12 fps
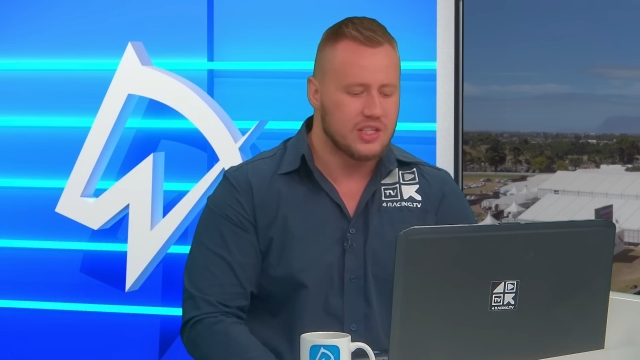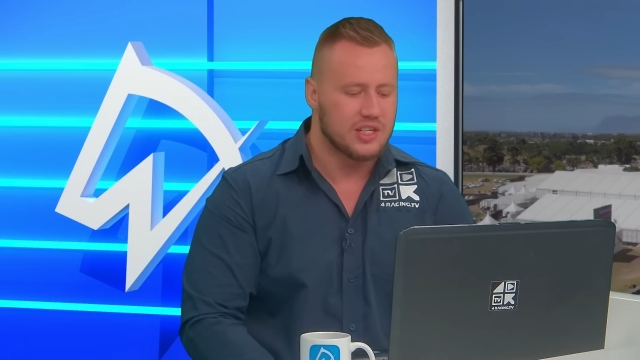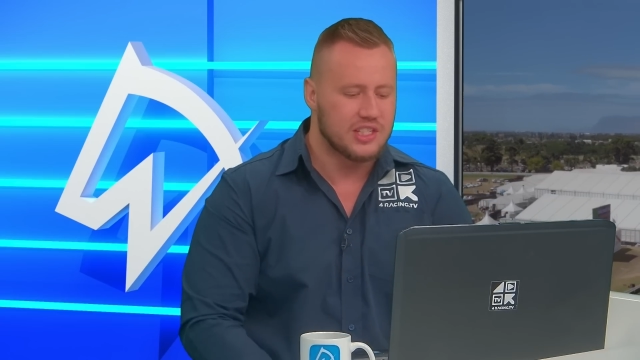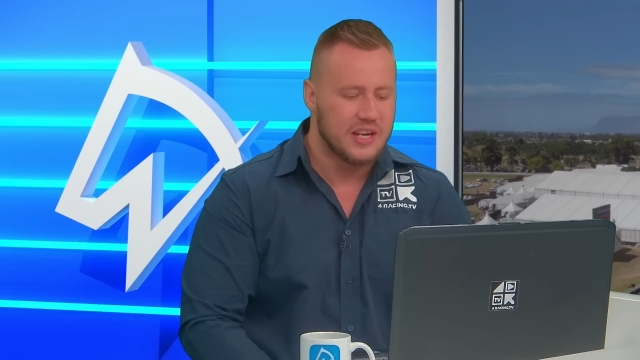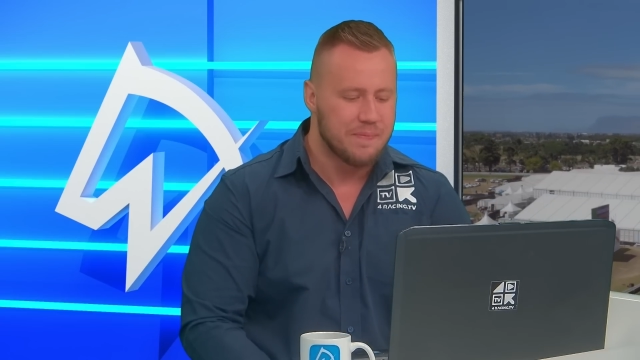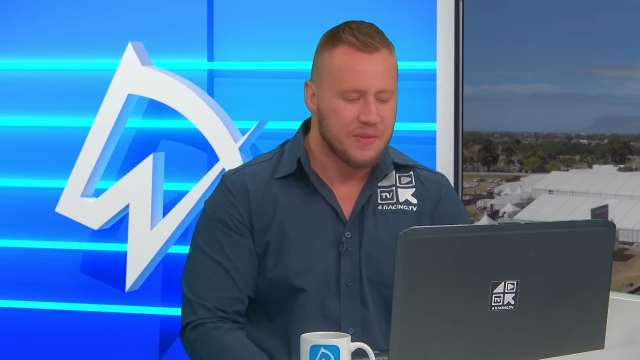I
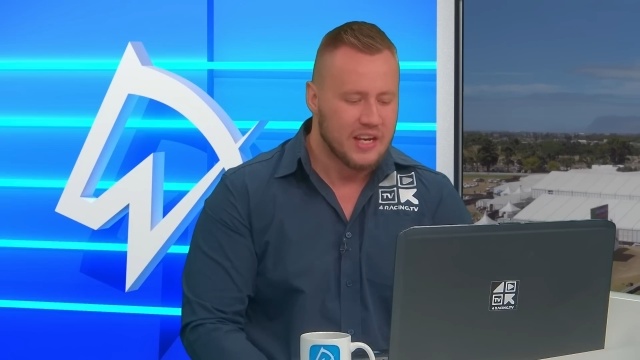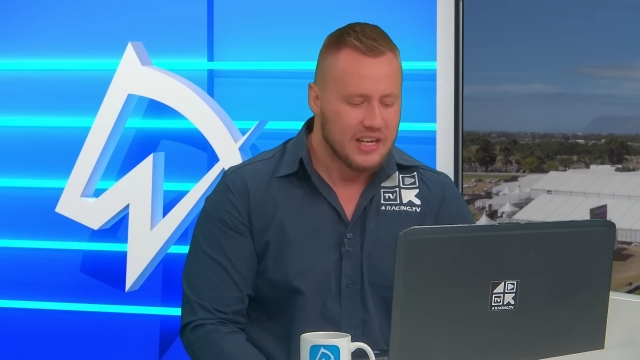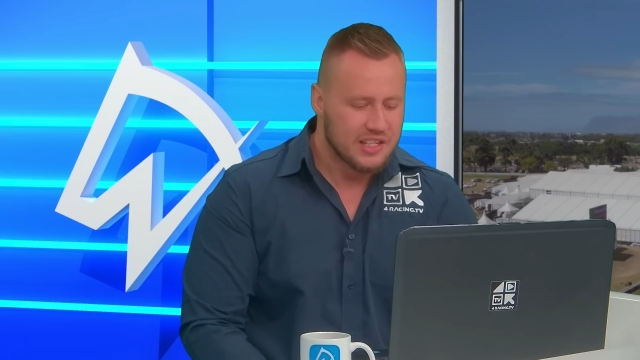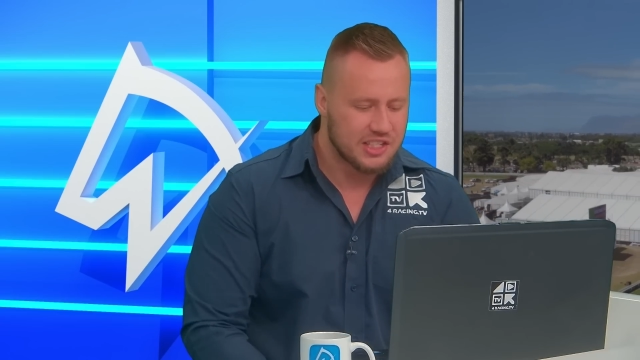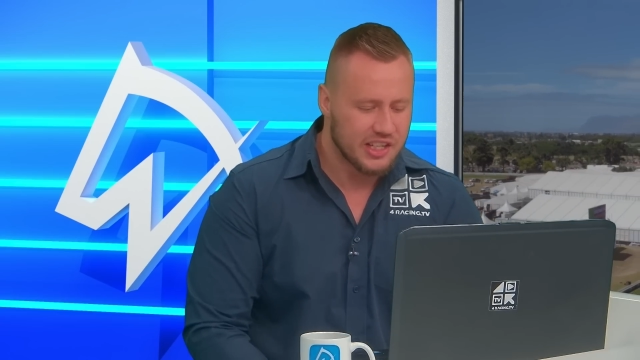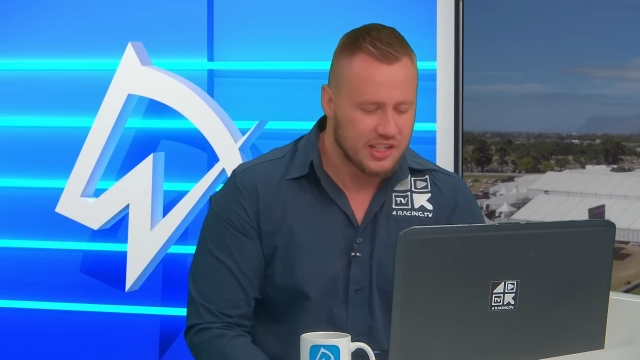see
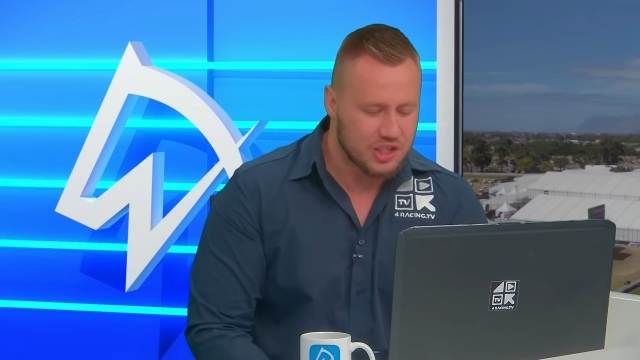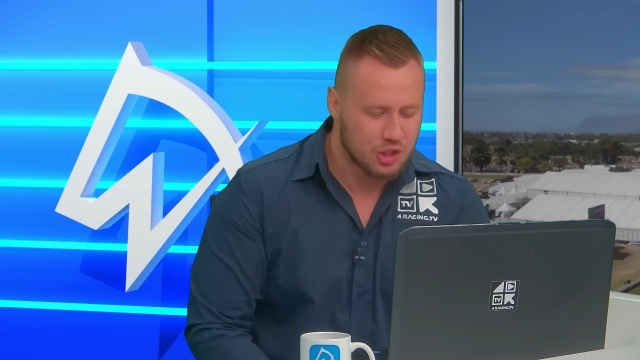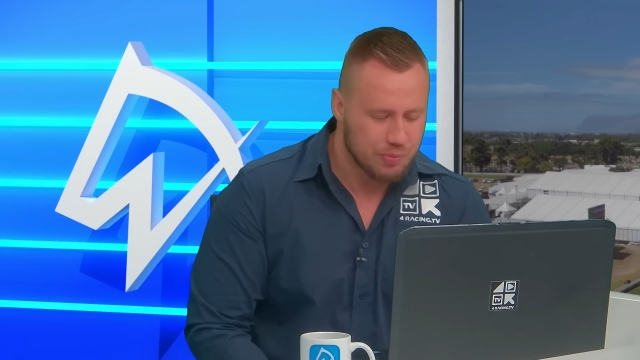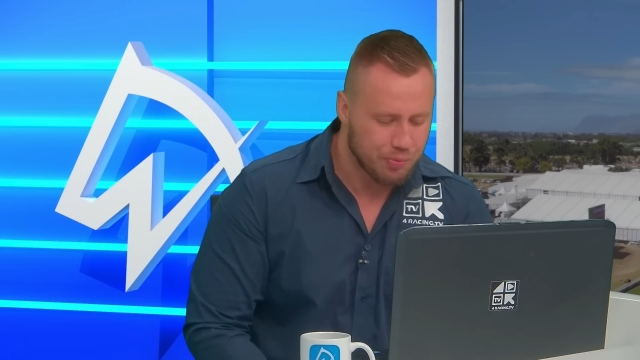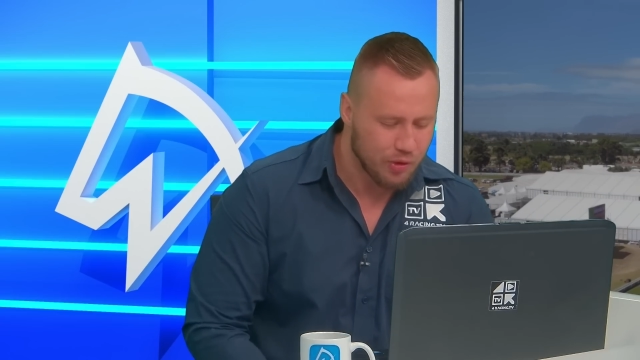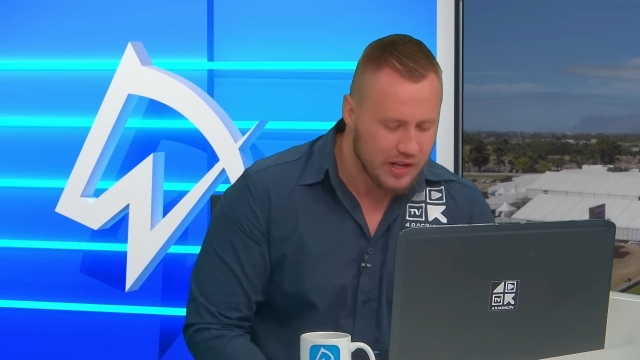six
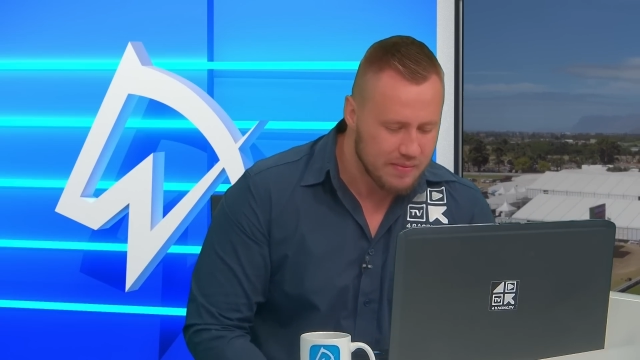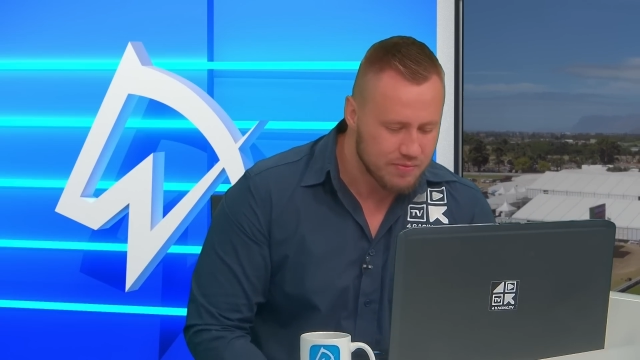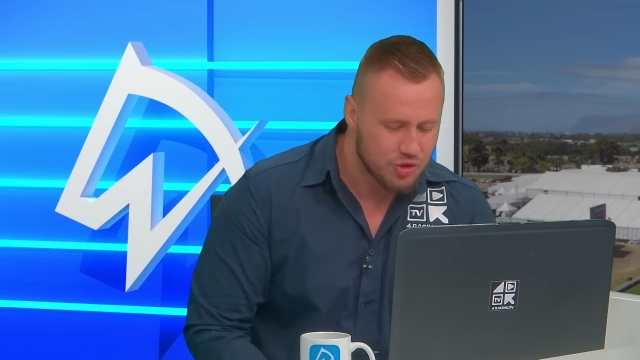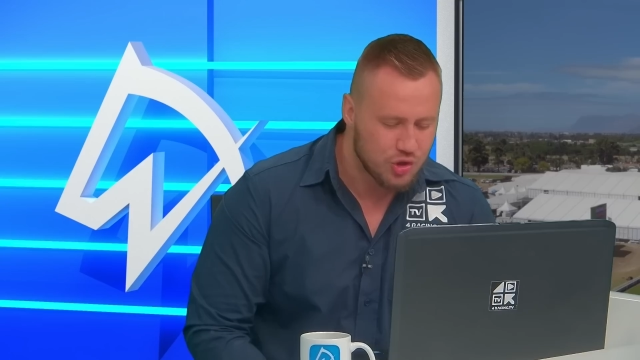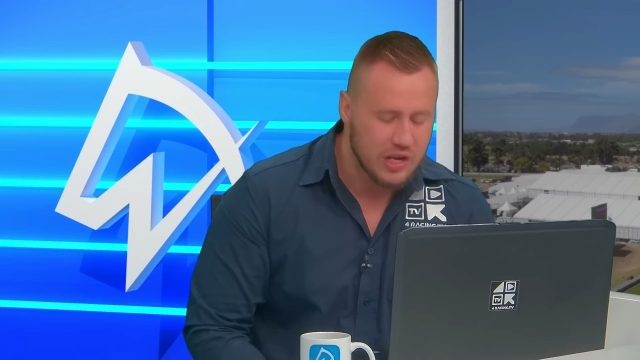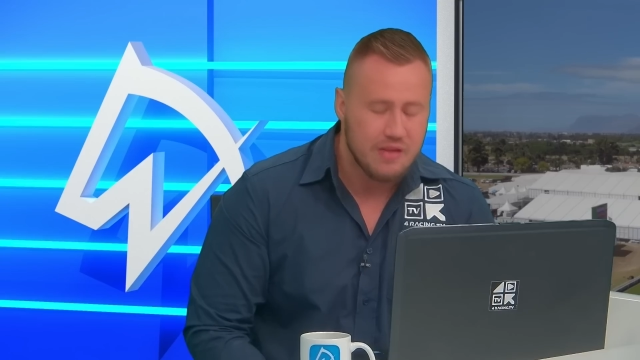Supreme
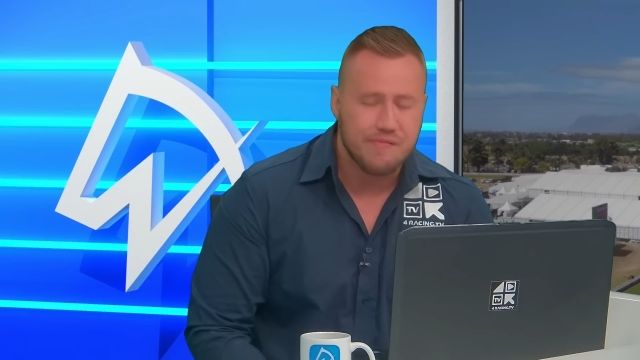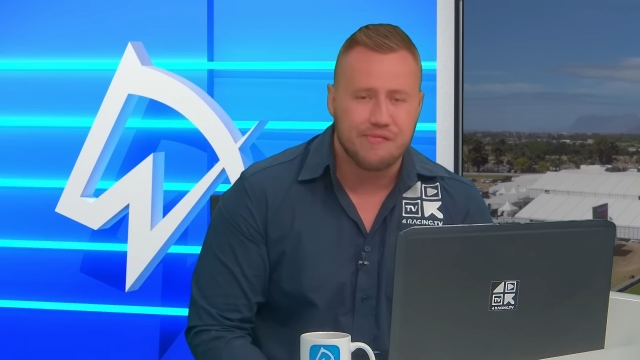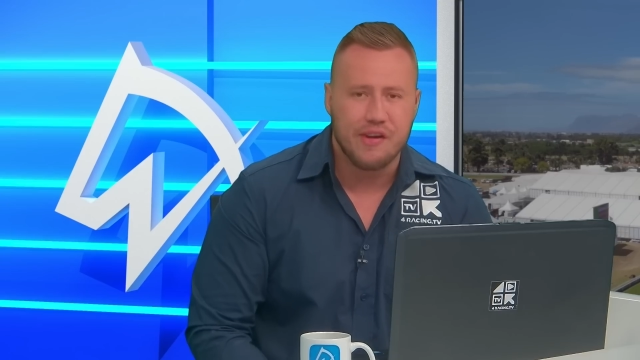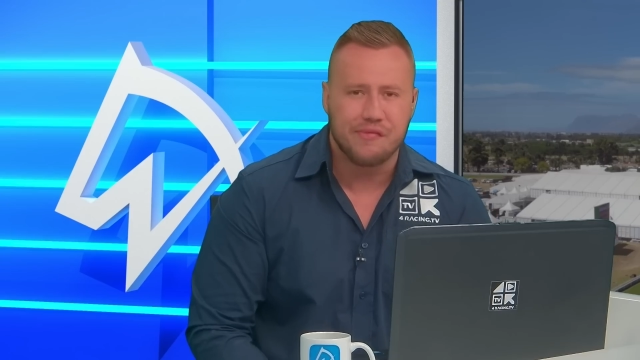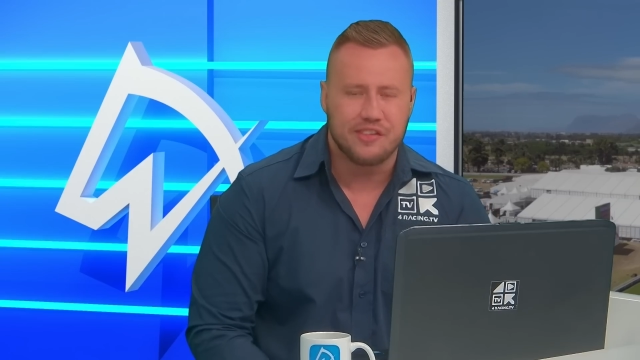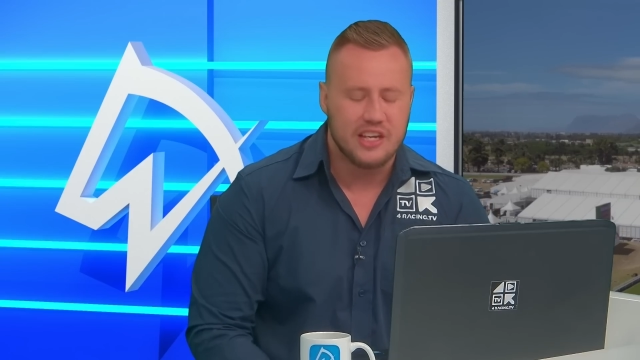Dream
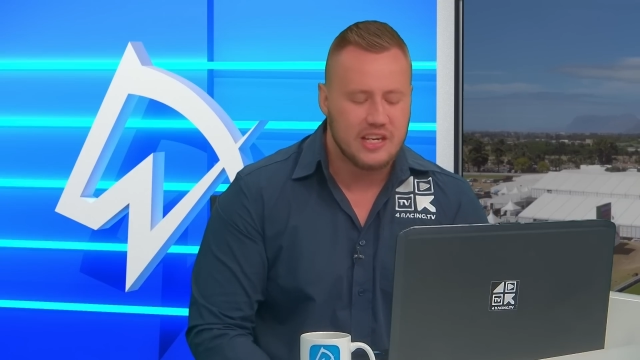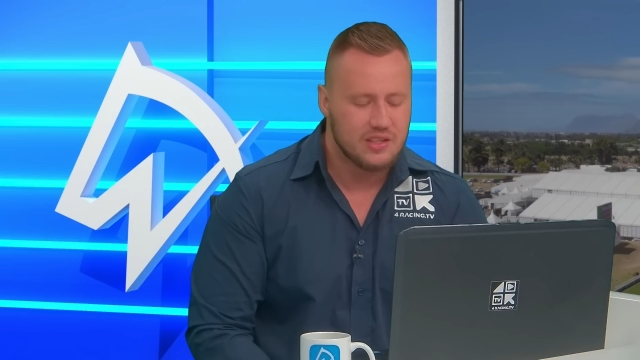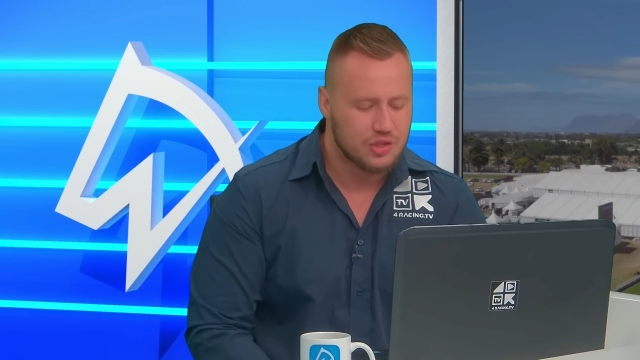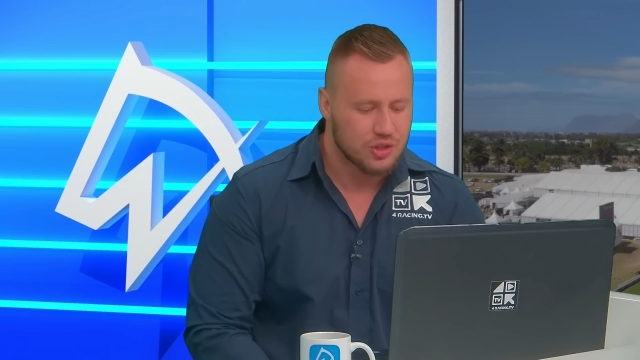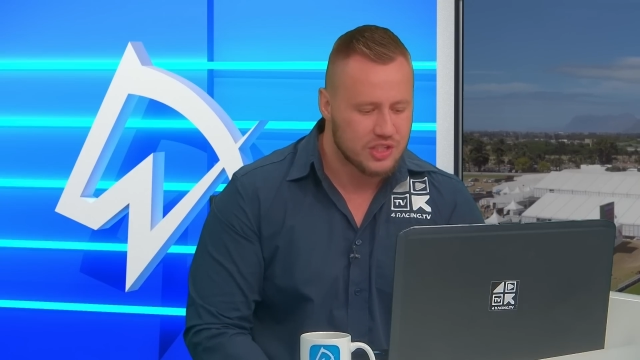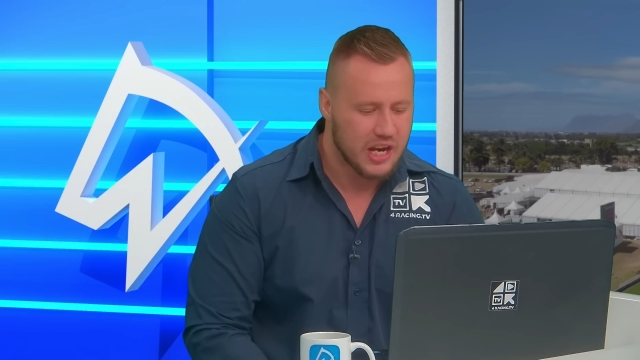
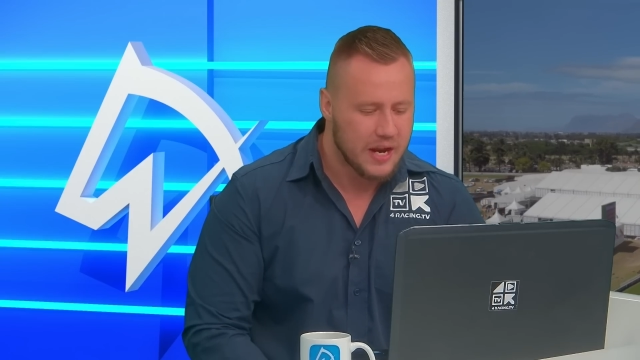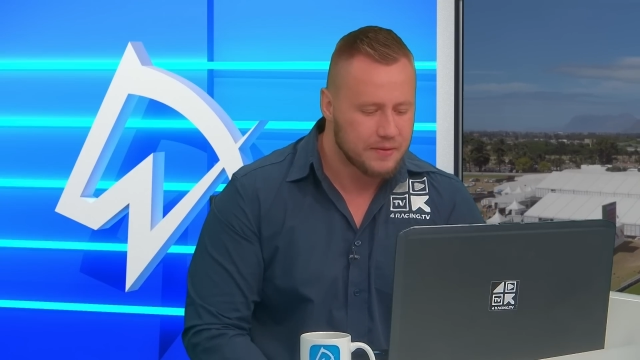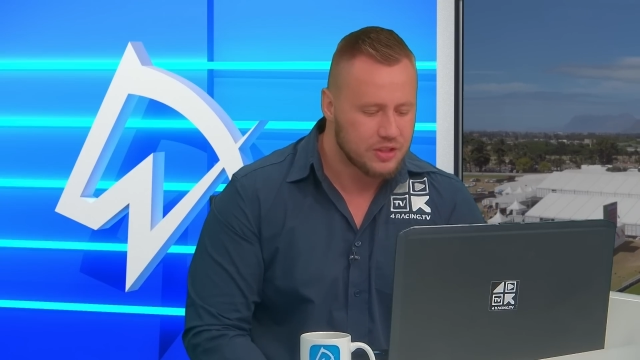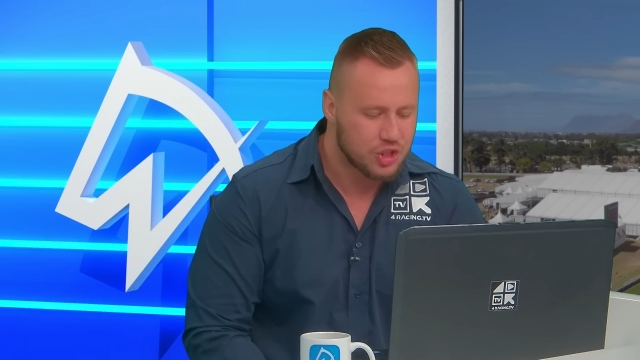15 to 10,